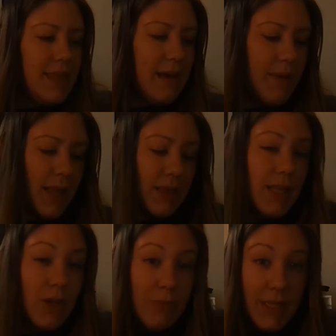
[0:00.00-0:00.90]
them a
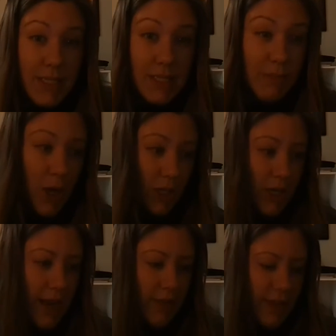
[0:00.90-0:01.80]
little bit smaller
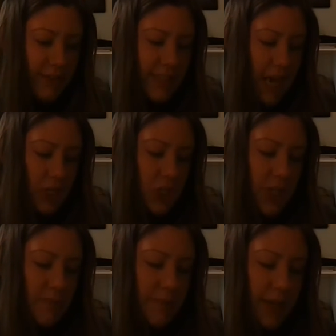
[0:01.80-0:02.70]
now that I've attached
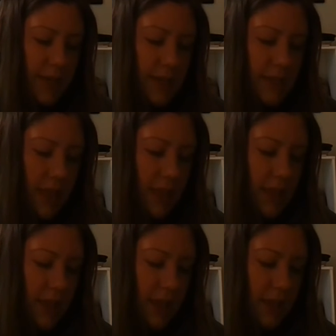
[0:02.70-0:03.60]
them, because I
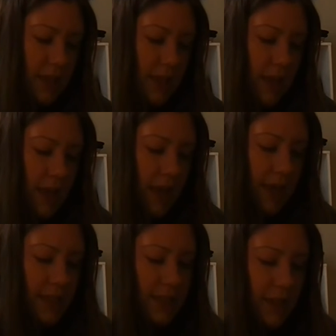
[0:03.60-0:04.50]
think
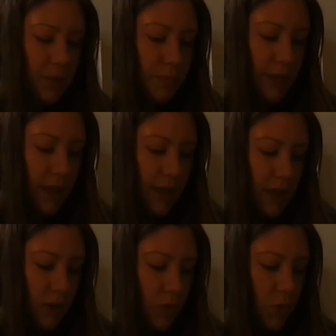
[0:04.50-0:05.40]
it's going to
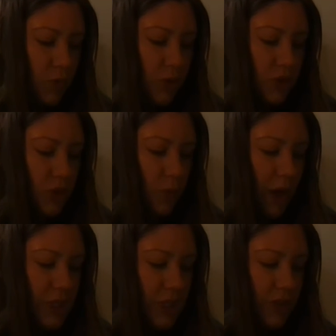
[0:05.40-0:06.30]
be cooler to
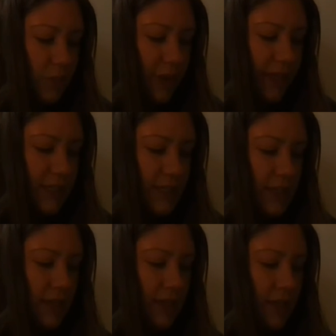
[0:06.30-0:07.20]
watch in the wind
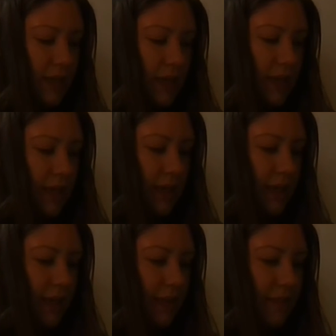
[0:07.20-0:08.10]

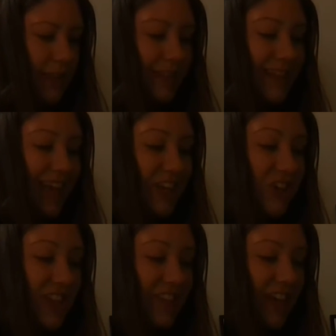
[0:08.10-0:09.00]
the
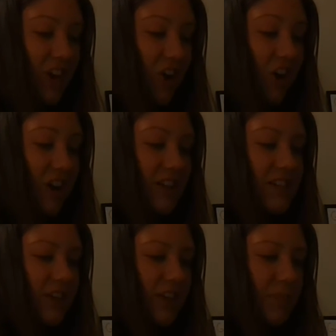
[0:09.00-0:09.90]
lighter that they are, because
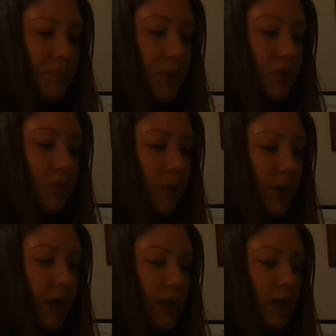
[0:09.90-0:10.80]
they're going to move more.